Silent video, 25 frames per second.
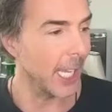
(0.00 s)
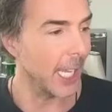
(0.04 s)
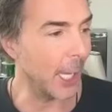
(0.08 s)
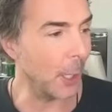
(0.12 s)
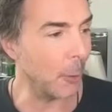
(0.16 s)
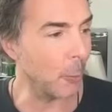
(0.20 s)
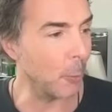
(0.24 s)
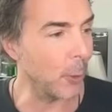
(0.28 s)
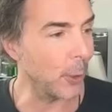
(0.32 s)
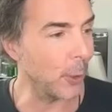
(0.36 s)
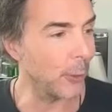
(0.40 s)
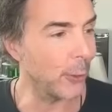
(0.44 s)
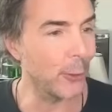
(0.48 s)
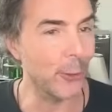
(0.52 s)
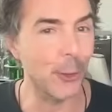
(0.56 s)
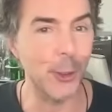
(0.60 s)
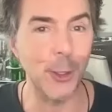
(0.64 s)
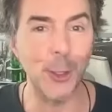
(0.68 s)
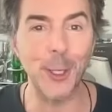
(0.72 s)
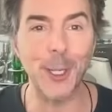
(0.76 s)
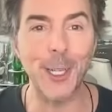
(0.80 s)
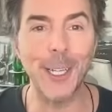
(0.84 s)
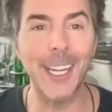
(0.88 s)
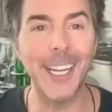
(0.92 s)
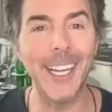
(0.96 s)
It was
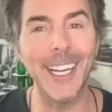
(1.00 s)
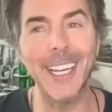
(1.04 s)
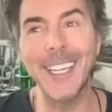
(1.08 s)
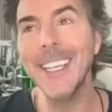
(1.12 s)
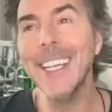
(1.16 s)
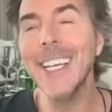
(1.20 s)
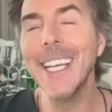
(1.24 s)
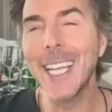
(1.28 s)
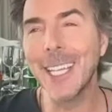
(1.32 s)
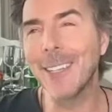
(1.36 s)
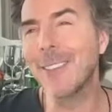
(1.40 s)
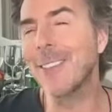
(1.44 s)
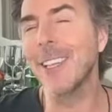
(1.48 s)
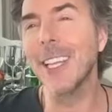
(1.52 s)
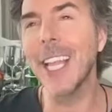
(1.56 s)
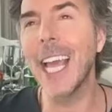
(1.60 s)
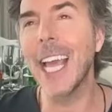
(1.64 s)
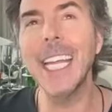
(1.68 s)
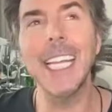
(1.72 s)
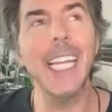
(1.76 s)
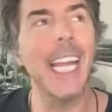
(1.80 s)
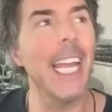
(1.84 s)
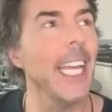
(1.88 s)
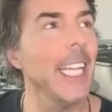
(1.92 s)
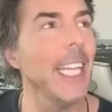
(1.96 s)
circa, it's
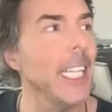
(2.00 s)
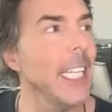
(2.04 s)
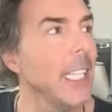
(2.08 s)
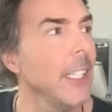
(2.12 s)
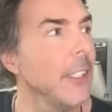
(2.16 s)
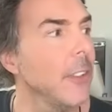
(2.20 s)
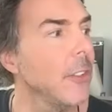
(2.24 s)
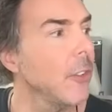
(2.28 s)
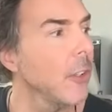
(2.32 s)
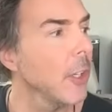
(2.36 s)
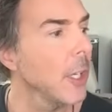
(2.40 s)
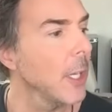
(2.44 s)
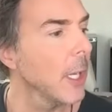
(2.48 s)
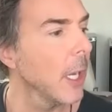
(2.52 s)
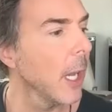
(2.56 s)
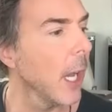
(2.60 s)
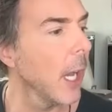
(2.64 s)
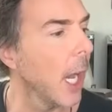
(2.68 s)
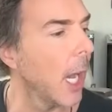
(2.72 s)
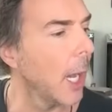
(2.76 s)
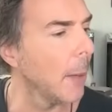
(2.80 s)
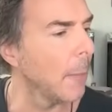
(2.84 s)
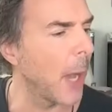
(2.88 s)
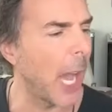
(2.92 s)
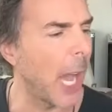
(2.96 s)
late 80s,
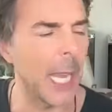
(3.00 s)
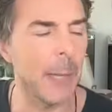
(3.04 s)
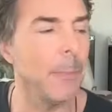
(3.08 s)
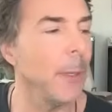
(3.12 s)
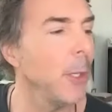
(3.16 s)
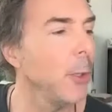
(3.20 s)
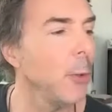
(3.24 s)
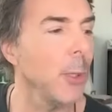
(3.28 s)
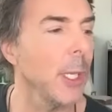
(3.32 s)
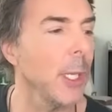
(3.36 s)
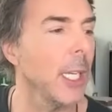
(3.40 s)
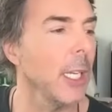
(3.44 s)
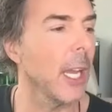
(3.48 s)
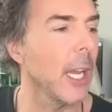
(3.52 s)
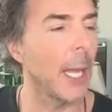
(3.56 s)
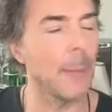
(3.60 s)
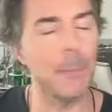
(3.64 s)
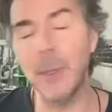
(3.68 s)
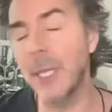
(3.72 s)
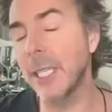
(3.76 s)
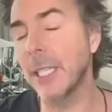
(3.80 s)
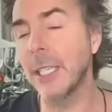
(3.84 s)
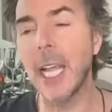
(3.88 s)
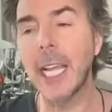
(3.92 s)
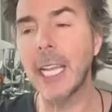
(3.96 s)
um, I'd been doing, I'd
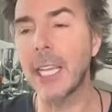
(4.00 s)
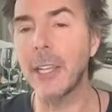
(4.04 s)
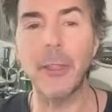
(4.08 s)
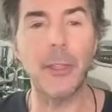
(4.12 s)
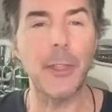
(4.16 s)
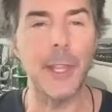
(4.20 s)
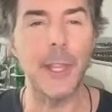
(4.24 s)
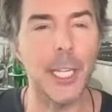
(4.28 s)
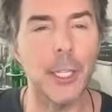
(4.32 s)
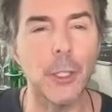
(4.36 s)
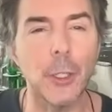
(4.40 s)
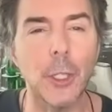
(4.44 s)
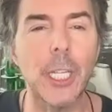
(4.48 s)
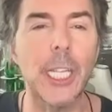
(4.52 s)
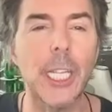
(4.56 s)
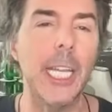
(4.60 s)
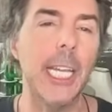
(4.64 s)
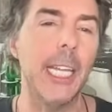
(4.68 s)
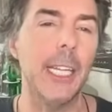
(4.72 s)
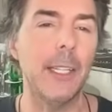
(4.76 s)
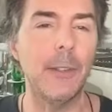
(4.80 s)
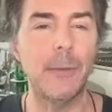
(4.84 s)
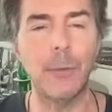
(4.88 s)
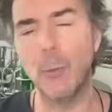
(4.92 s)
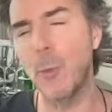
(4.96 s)
been like a theater
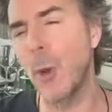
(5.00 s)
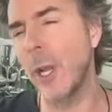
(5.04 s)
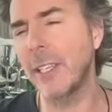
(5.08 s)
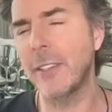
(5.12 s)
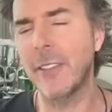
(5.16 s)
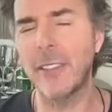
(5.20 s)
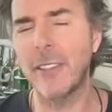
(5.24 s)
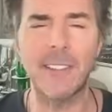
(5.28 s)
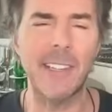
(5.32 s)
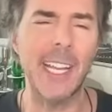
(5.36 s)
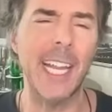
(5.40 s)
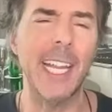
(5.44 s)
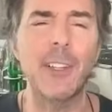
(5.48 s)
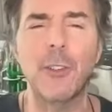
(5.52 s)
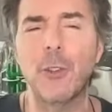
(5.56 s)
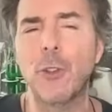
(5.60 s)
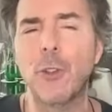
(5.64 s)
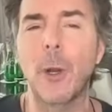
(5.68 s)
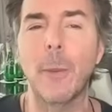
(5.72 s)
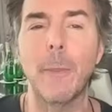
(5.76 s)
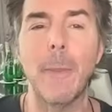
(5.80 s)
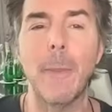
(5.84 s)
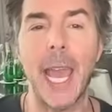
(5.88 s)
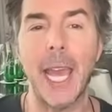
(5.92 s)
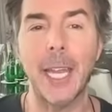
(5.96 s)
kid, went to
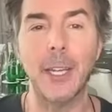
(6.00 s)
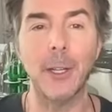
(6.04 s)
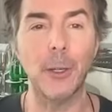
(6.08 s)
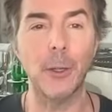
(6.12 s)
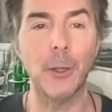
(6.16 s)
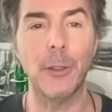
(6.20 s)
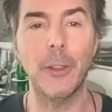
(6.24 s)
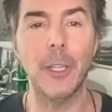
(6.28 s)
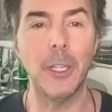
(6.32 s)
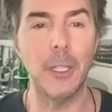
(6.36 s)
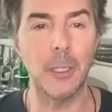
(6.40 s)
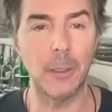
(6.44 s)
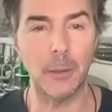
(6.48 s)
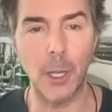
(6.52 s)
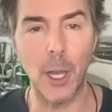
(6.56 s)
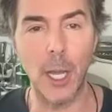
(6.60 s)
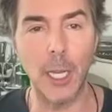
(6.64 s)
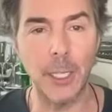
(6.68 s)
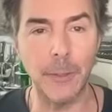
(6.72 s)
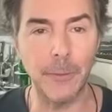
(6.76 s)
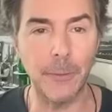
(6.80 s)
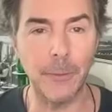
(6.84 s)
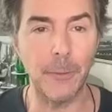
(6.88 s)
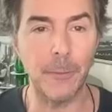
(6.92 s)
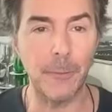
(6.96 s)
Stagedoor Manor, the
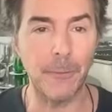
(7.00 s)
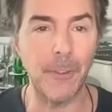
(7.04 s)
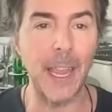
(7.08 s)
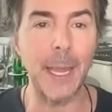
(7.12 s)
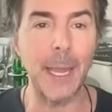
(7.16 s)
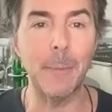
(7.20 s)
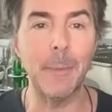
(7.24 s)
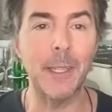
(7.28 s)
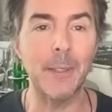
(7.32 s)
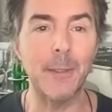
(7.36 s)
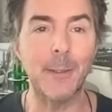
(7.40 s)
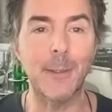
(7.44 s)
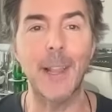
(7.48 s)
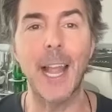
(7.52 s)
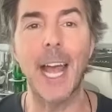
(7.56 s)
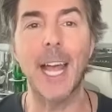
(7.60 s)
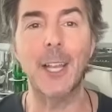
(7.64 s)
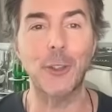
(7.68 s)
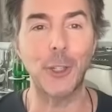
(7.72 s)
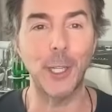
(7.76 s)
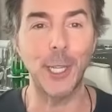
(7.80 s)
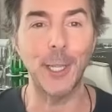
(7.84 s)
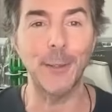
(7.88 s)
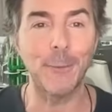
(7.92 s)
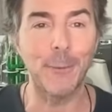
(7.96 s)
kind of famous
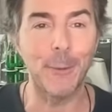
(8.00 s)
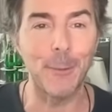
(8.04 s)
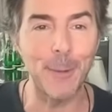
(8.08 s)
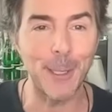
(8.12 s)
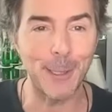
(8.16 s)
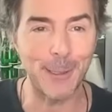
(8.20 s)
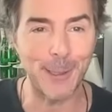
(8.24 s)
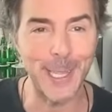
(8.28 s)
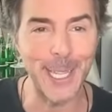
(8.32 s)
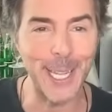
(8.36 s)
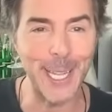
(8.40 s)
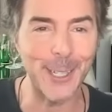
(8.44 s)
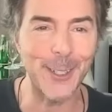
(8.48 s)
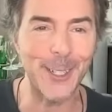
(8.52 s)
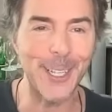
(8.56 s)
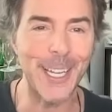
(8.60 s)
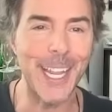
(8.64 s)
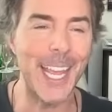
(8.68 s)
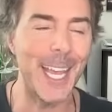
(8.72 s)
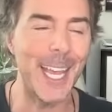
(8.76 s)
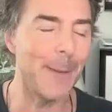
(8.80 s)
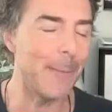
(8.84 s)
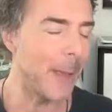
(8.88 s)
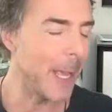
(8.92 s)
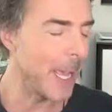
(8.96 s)
slash infamous theater
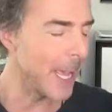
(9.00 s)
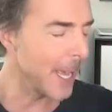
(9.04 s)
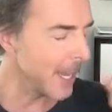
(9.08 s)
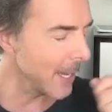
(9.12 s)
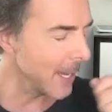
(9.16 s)
camp.